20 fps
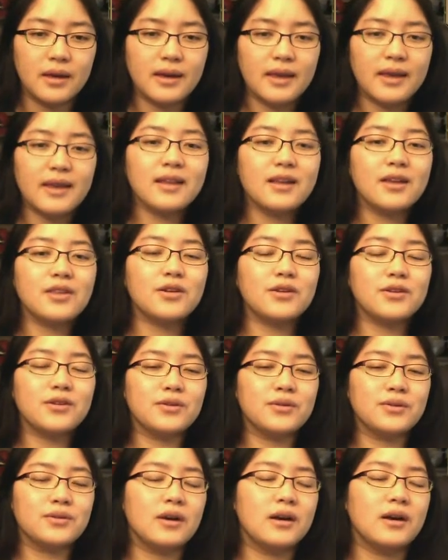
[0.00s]
In other
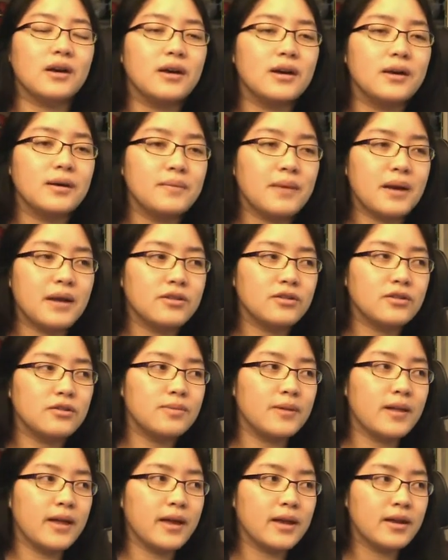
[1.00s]
news, um, I do
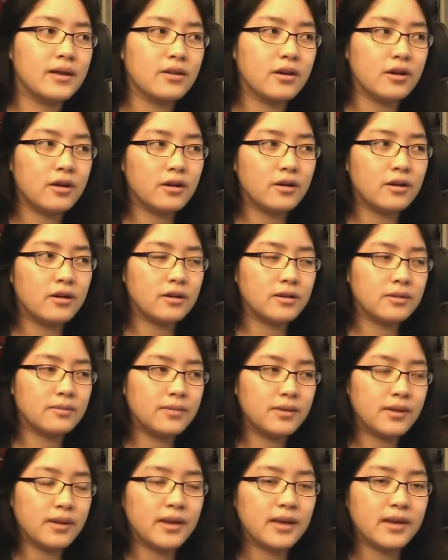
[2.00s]
plan on
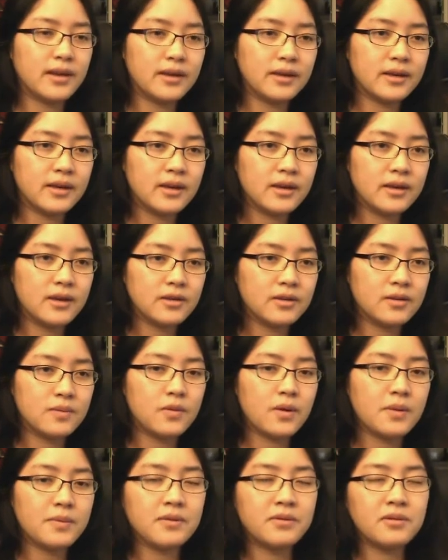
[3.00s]
playing some
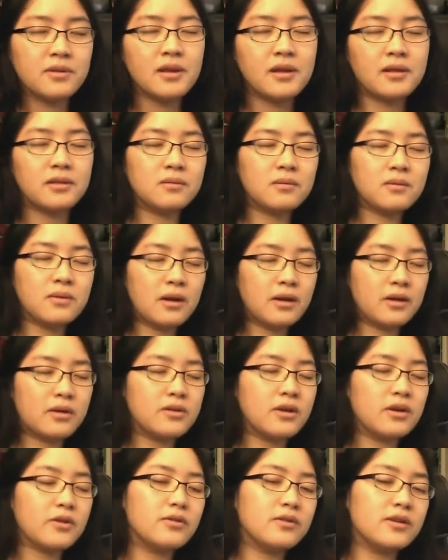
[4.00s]
Crypt of the ne or
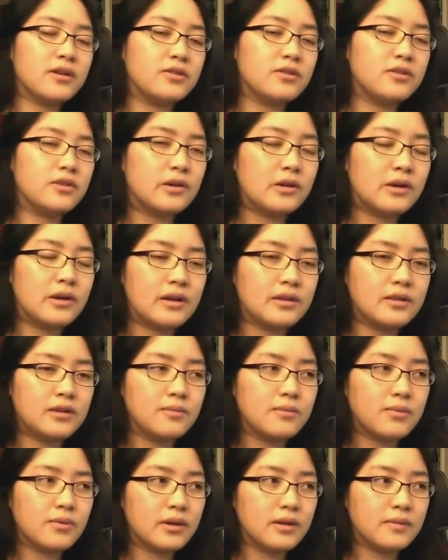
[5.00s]
Necrodancer at some
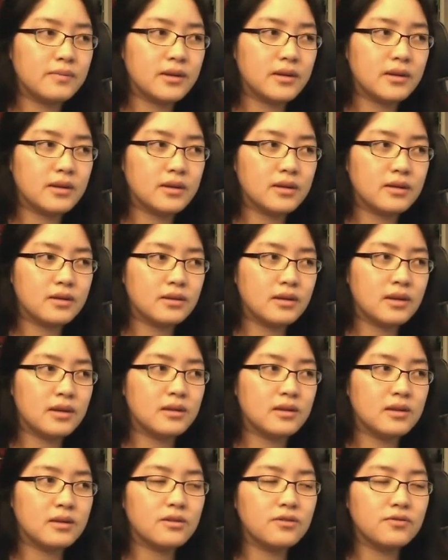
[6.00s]
point because they
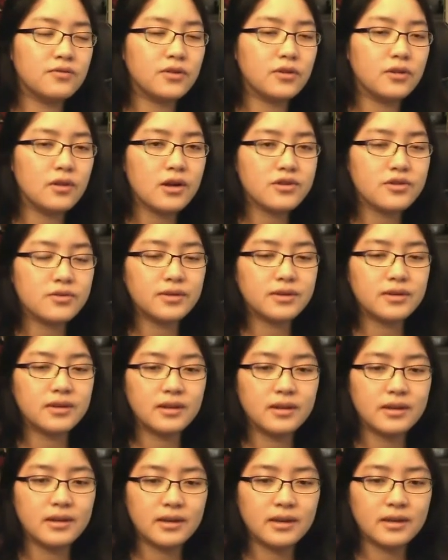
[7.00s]
did their full launch
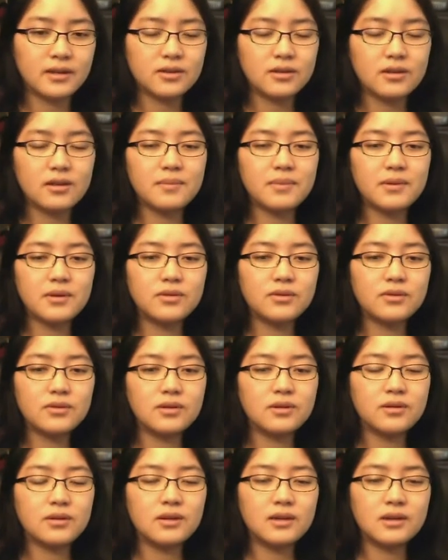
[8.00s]
recently, so that'd be
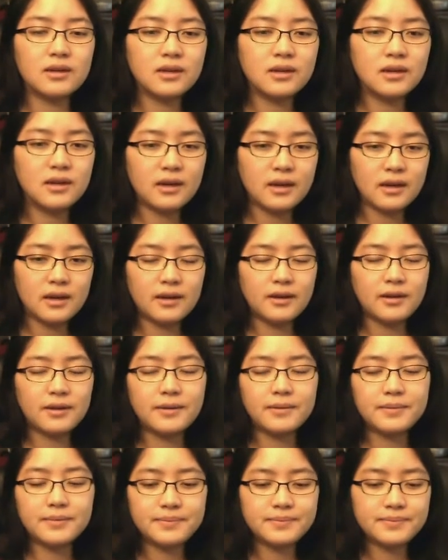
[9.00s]
cool.
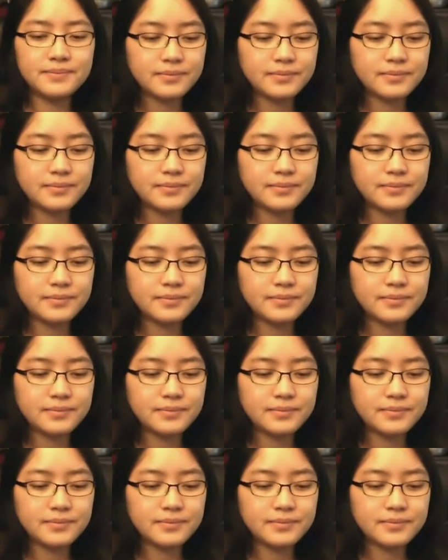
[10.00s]
Um,